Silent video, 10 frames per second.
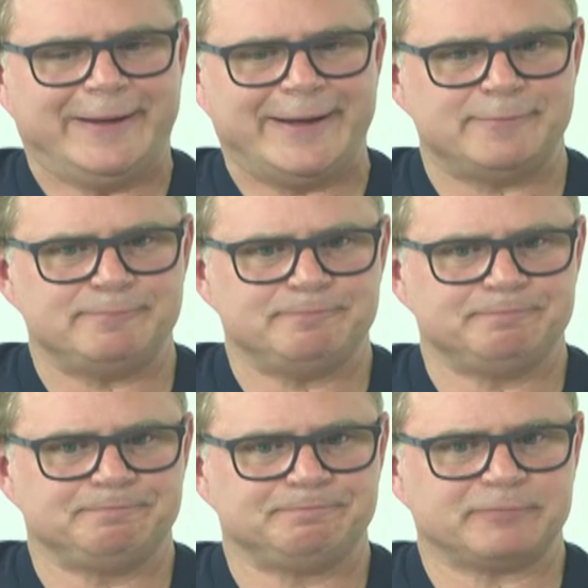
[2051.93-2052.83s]

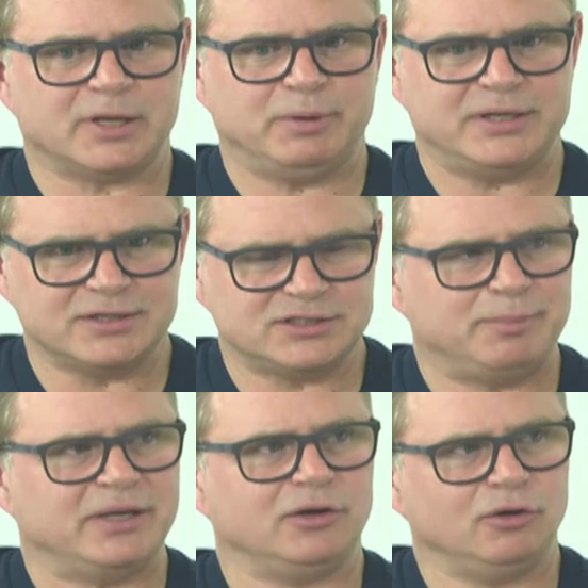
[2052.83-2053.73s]
But it does
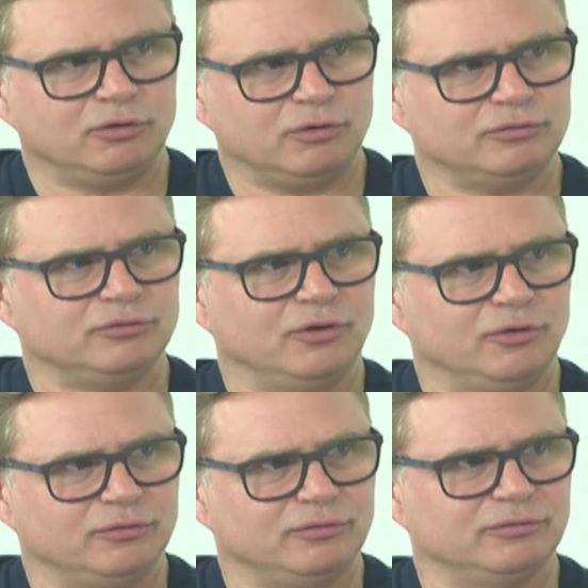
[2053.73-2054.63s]
depend a lot
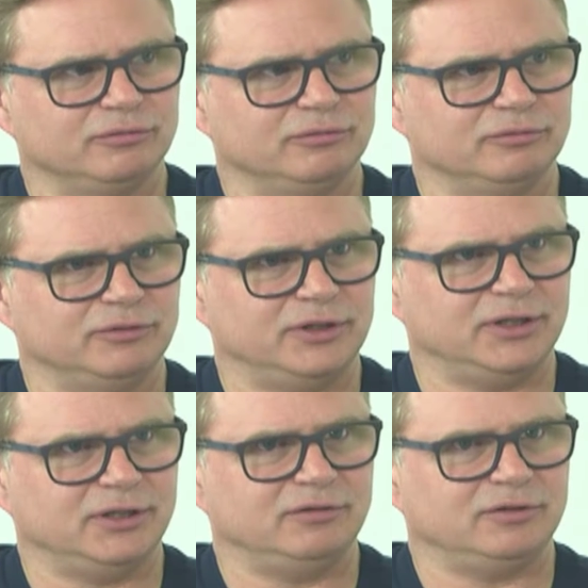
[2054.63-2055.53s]
on
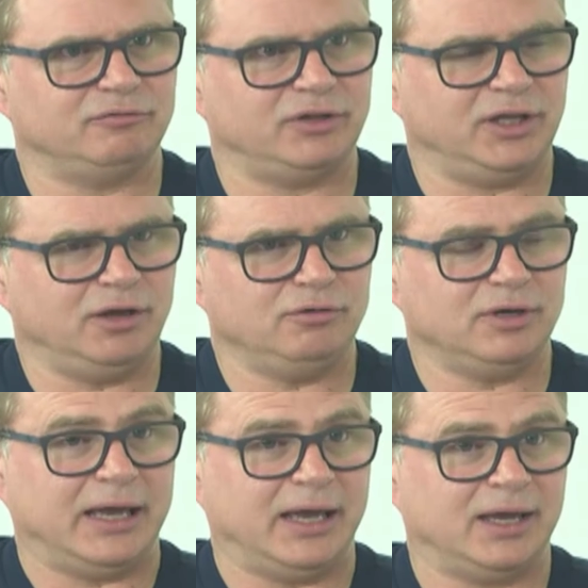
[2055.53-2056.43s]
the
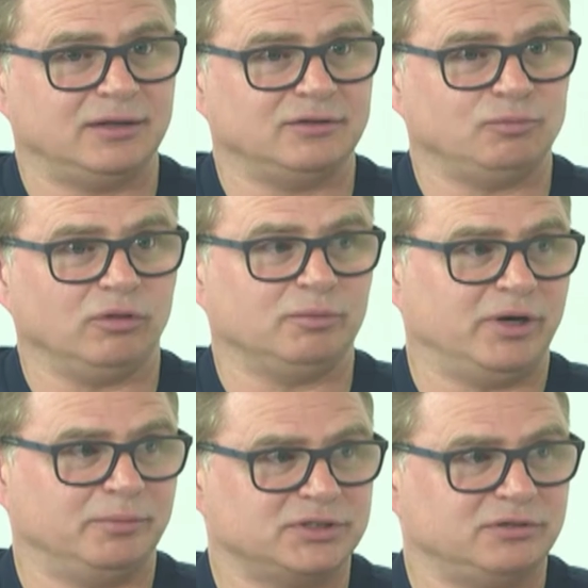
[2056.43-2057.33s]
video and what the
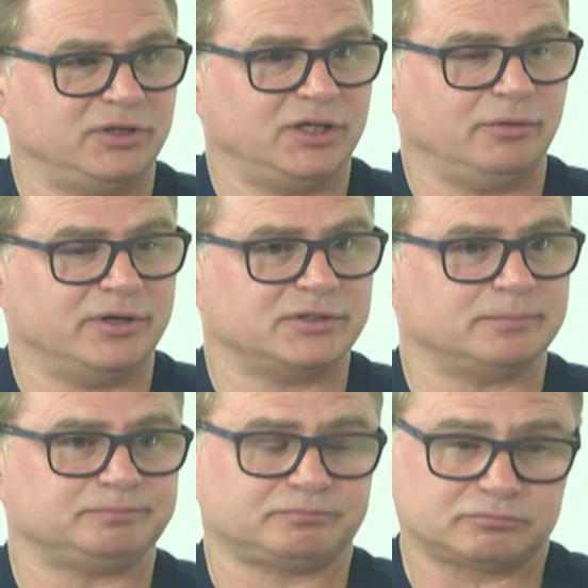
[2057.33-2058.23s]
purpose of the video
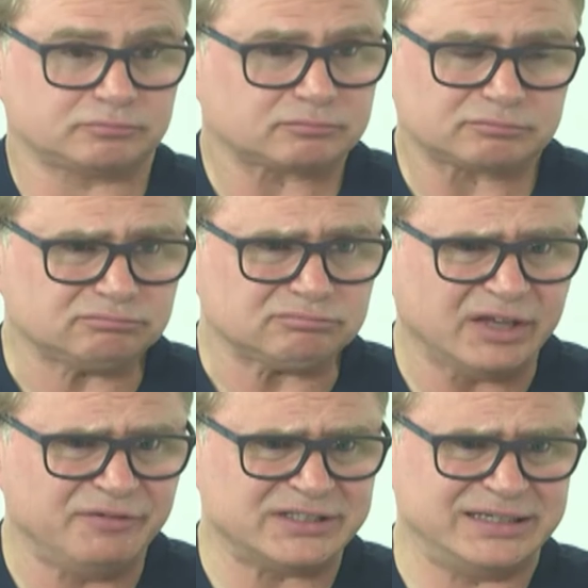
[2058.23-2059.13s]
is.
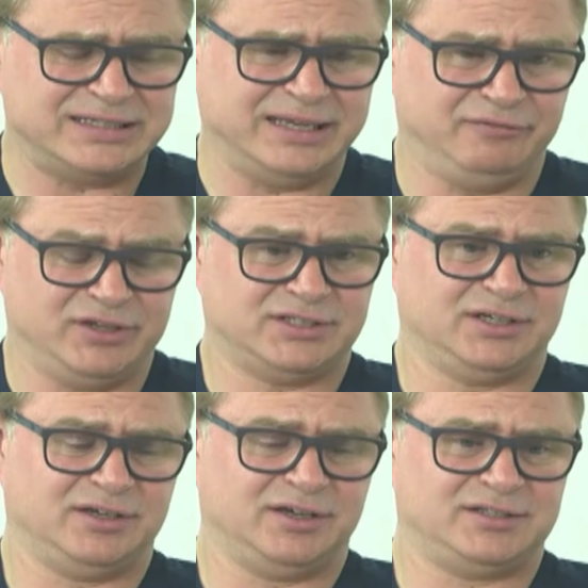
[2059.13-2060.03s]
If
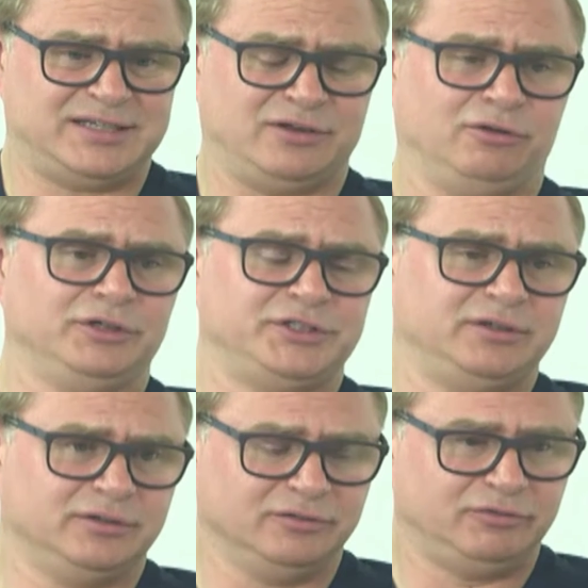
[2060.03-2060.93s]
it's a
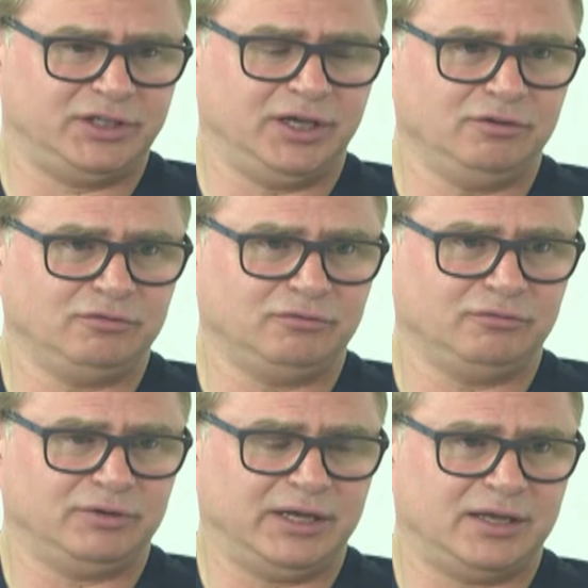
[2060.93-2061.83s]
technology video
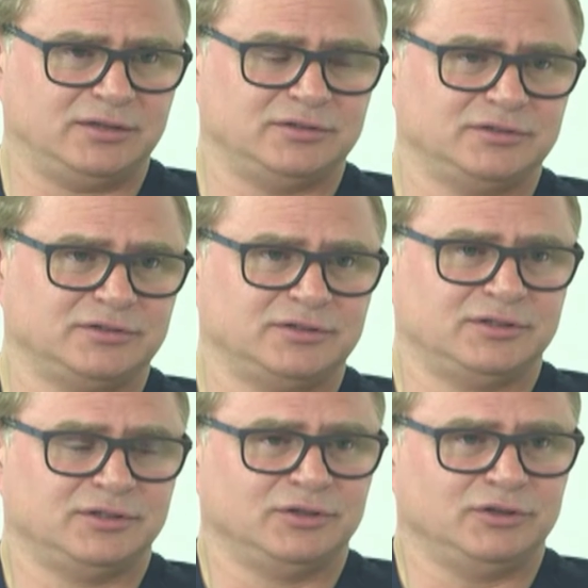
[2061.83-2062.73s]
and
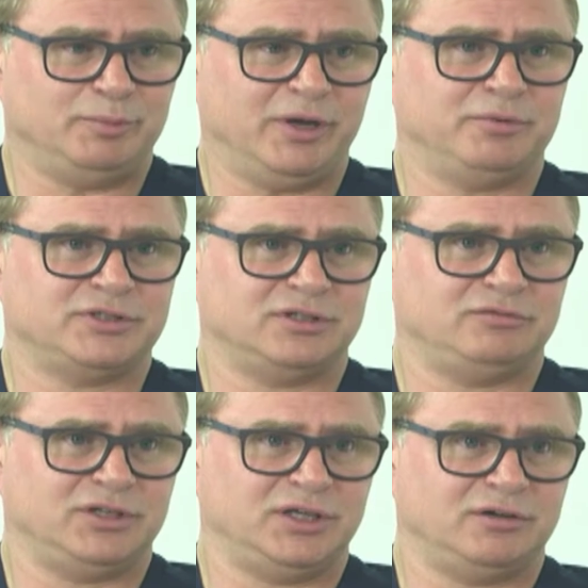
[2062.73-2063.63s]
the purpose of
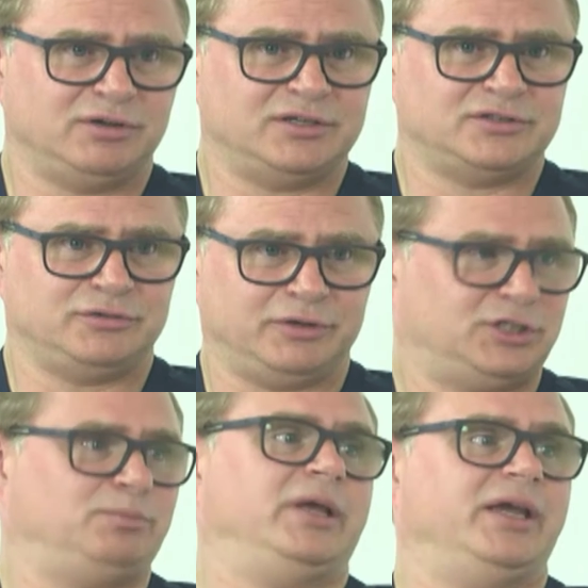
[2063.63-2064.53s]
the video is to
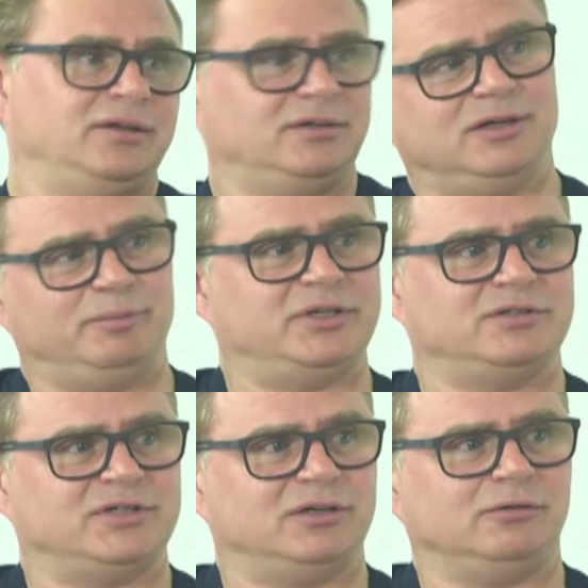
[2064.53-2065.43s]
explain a
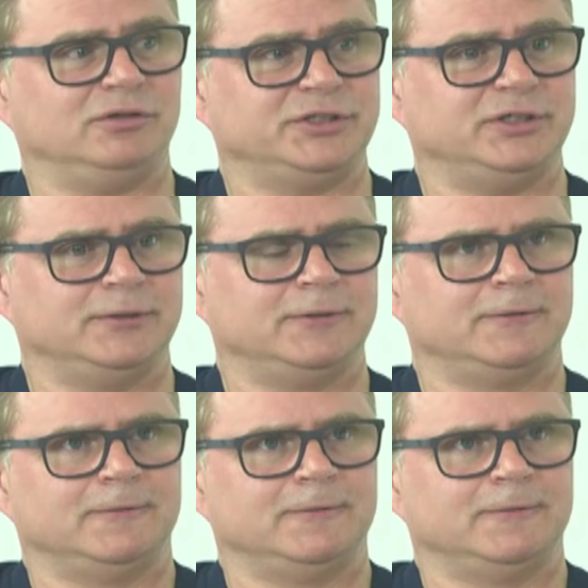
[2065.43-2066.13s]
piece of technology,